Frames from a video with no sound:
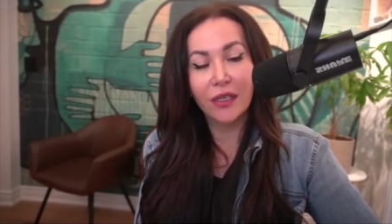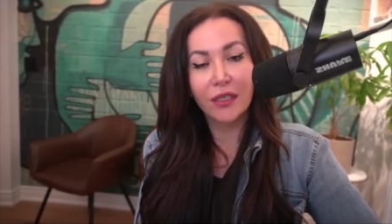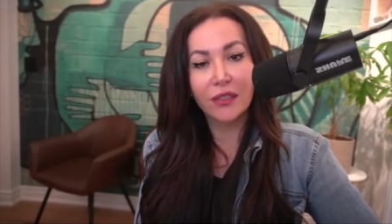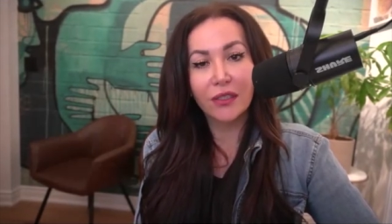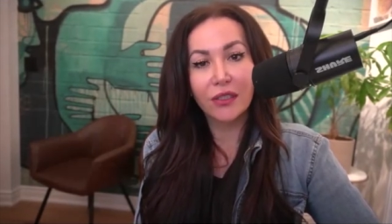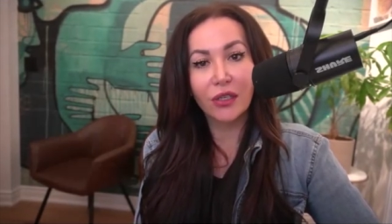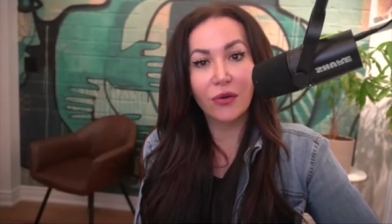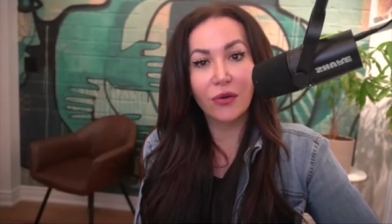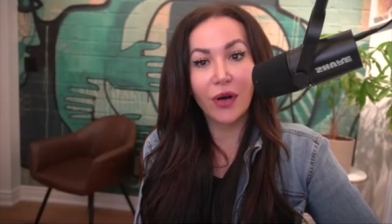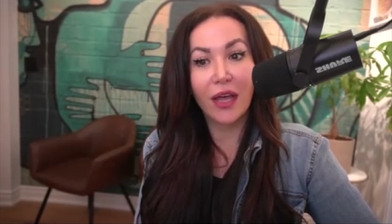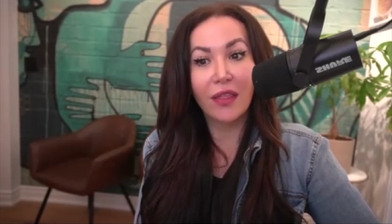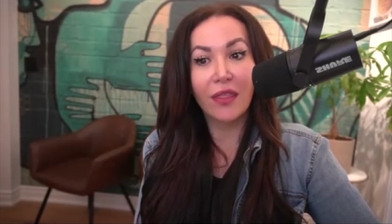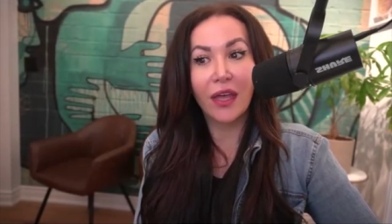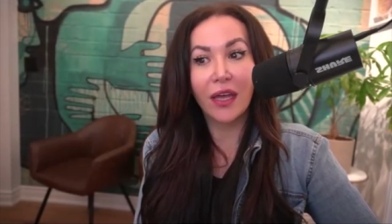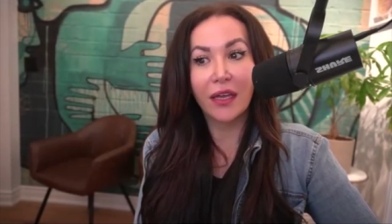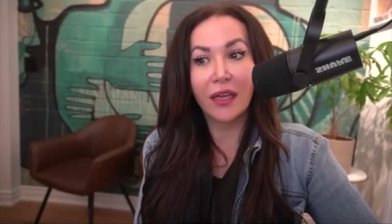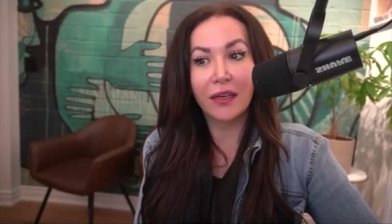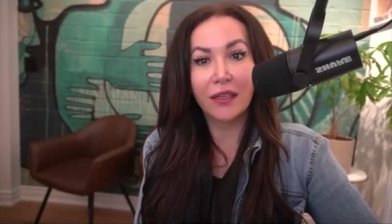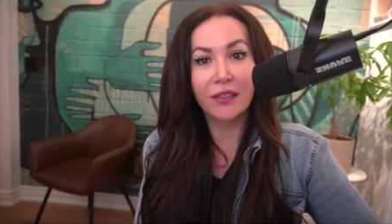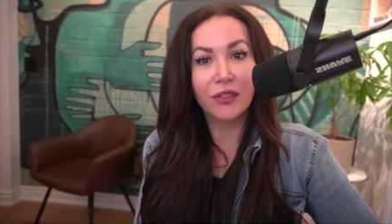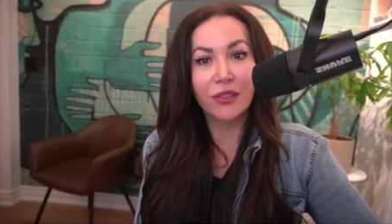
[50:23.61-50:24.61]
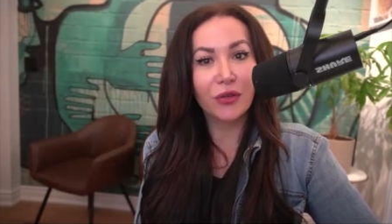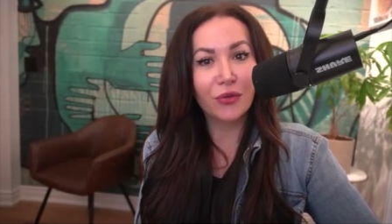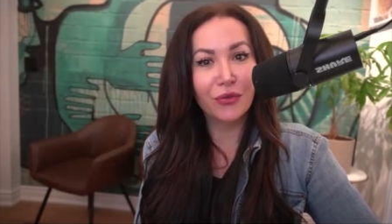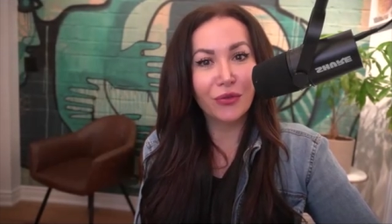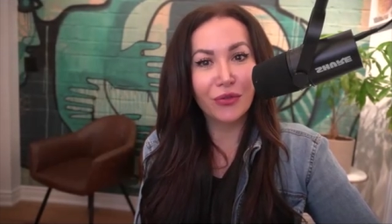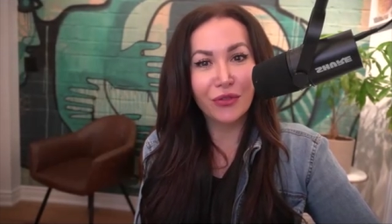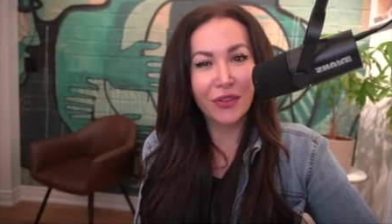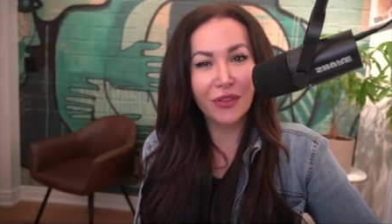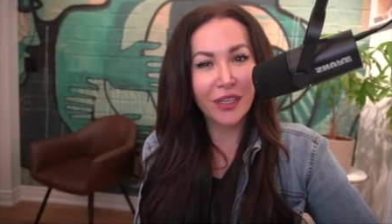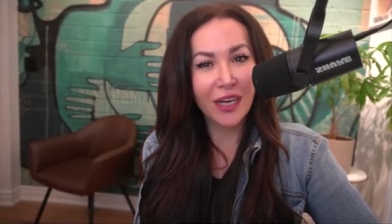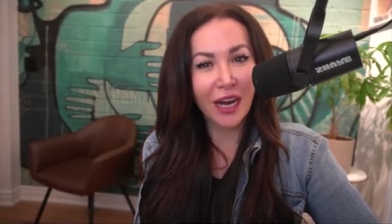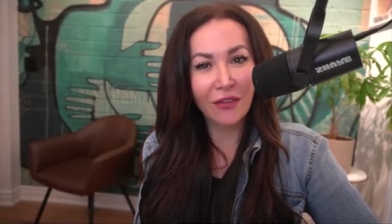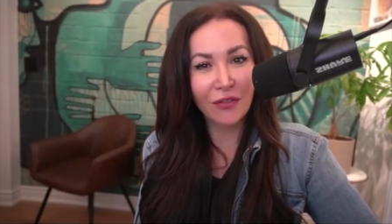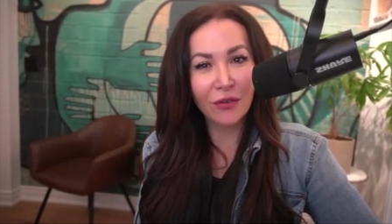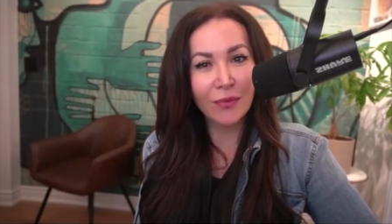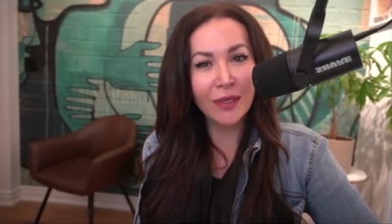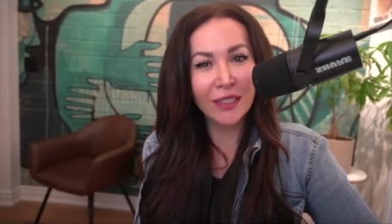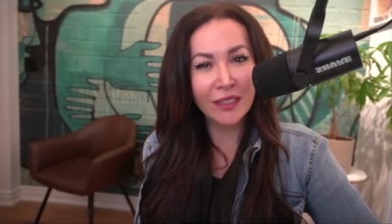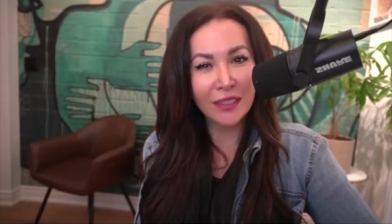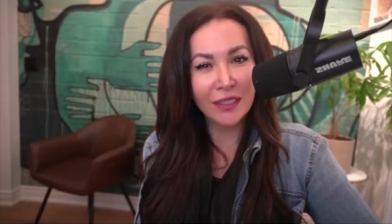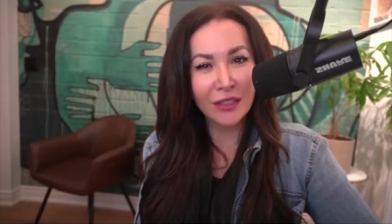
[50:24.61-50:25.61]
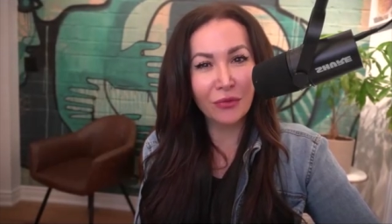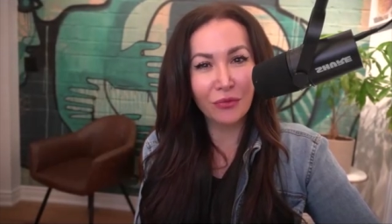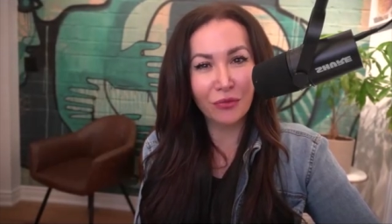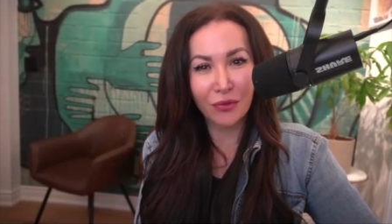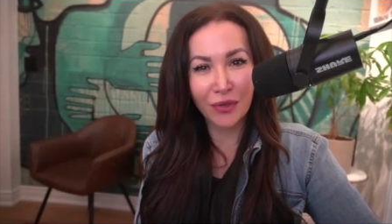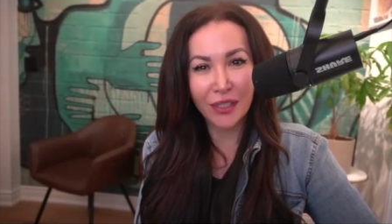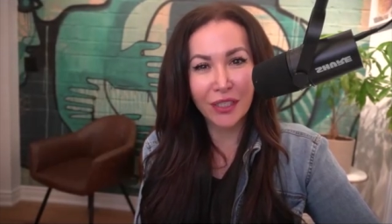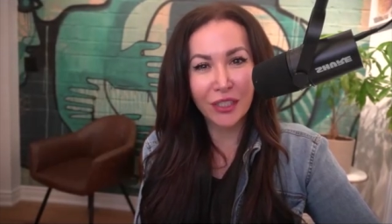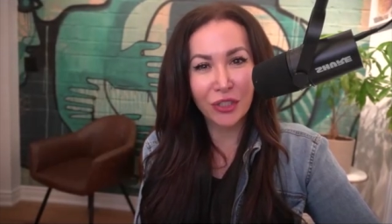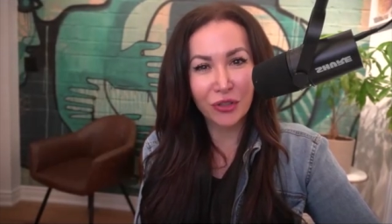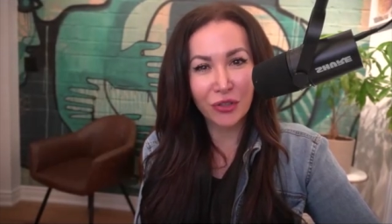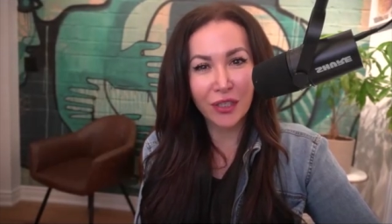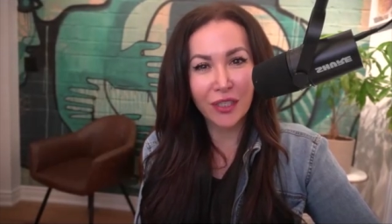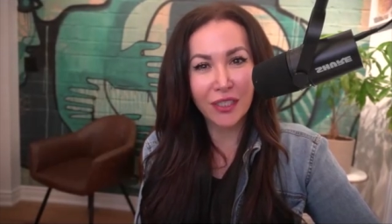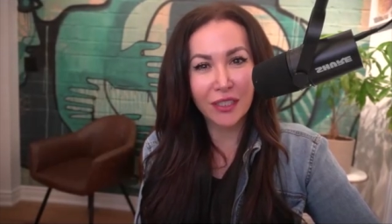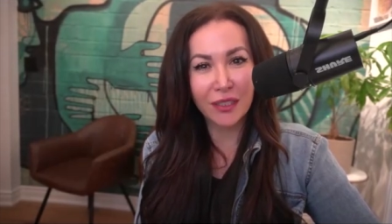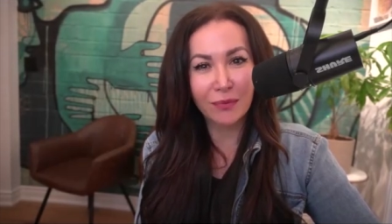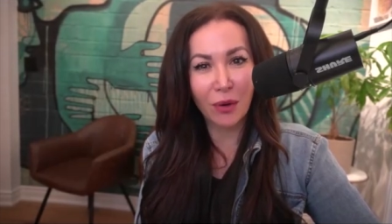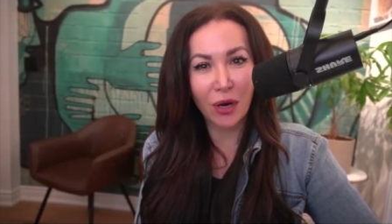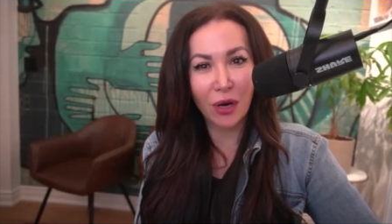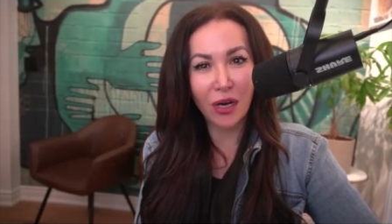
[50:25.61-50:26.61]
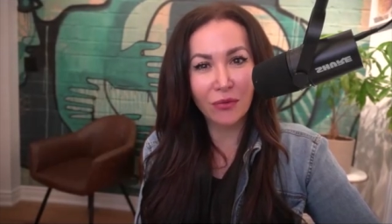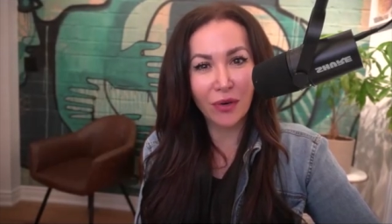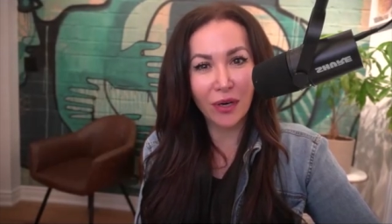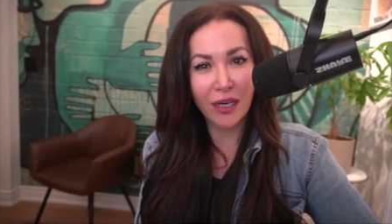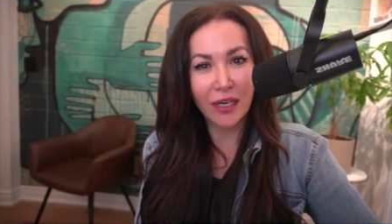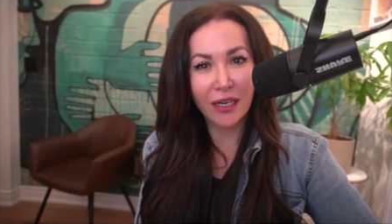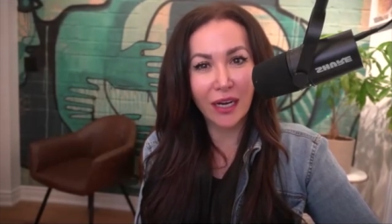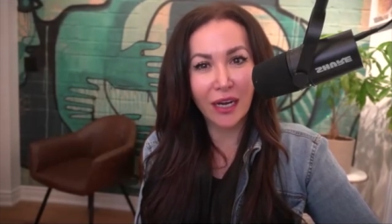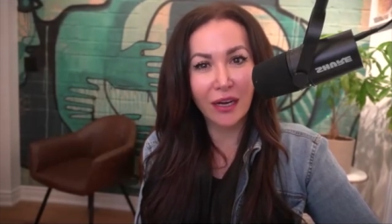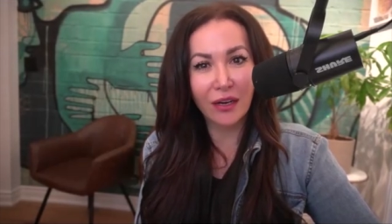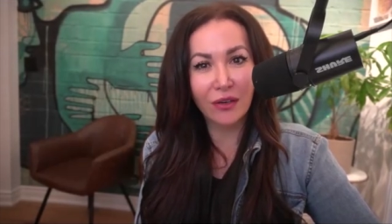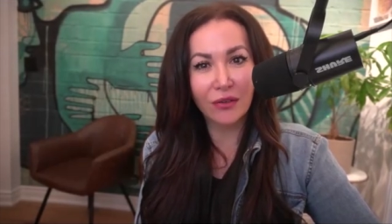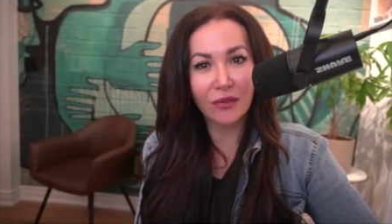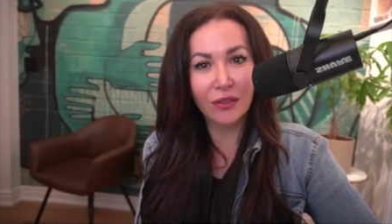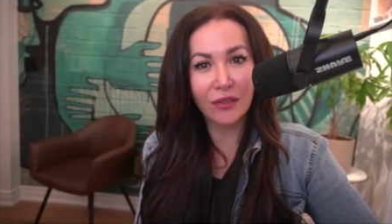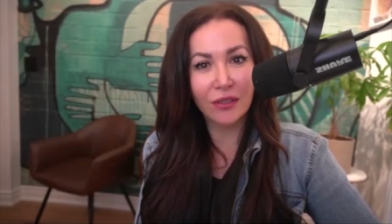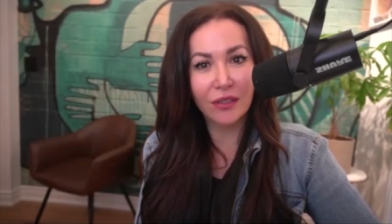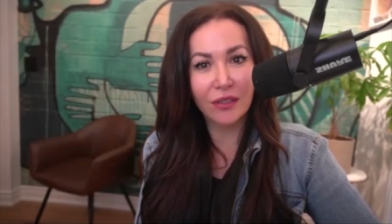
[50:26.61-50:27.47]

So the government's in a really tricky spot right now.